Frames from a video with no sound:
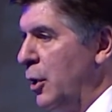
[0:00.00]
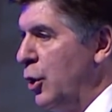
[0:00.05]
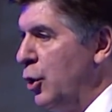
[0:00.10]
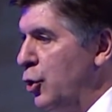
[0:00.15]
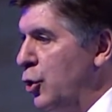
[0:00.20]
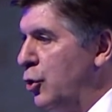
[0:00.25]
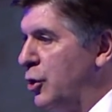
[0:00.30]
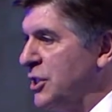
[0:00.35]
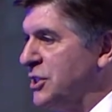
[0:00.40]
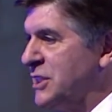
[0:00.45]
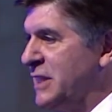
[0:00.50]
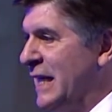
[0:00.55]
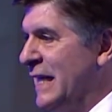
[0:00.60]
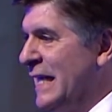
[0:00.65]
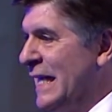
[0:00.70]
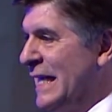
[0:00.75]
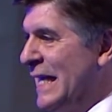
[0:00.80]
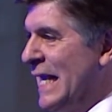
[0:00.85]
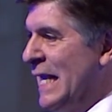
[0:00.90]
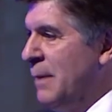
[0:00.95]
you can see
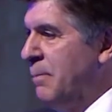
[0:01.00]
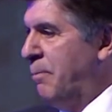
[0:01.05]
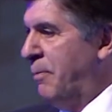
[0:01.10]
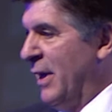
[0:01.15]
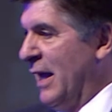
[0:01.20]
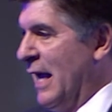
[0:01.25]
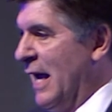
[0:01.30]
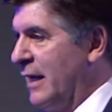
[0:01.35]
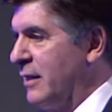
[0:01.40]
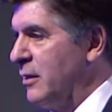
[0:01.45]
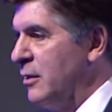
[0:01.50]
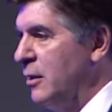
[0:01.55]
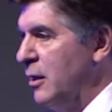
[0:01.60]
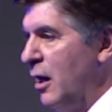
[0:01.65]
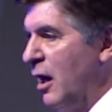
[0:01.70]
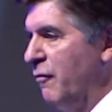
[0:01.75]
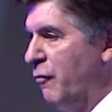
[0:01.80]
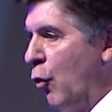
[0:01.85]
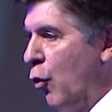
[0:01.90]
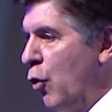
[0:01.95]
the impact
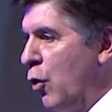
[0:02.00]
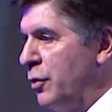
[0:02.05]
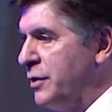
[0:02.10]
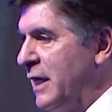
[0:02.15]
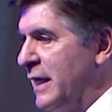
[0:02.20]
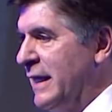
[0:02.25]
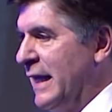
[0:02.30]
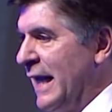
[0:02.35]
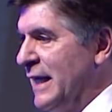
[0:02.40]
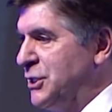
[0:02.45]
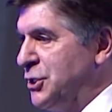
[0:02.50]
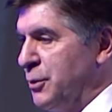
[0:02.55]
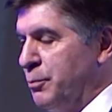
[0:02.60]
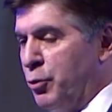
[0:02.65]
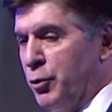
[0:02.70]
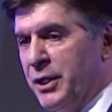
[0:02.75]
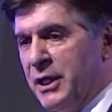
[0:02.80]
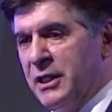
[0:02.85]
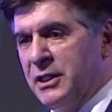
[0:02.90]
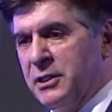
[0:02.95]
of all the gates you're
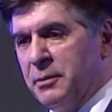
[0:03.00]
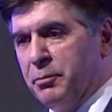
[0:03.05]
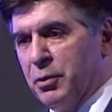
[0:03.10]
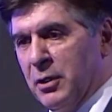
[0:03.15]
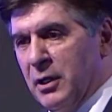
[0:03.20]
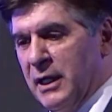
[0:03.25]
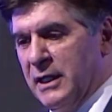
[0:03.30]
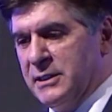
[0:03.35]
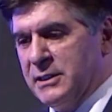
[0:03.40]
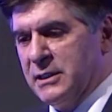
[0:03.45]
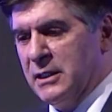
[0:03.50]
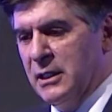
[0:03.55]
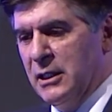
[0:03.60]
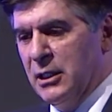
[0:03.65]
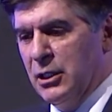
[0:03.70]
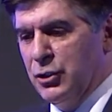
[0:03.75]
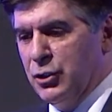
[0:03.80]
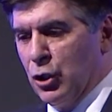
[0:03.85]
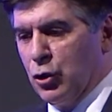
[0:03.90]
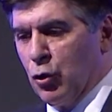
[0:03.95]
putting into place
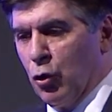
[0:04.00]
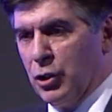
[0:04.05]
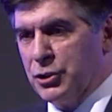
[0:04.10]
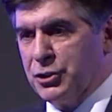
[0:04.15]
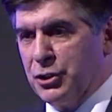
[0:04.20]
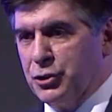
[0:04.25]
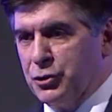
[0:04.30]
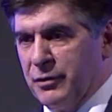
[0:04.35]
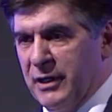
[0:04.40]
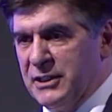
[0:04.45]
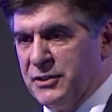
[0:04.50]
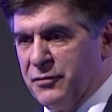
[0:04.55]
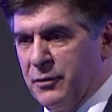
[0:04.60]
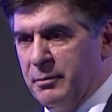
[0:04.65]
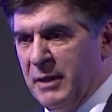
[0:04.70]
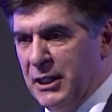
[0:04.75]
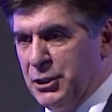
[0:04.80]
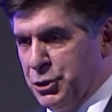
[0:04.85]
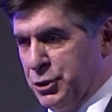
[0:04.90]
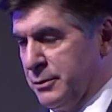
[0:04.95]
to cause the
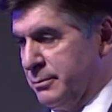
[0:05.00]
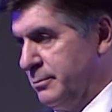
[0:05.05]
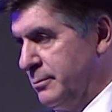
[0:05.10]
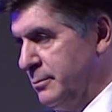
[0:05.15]
transformation.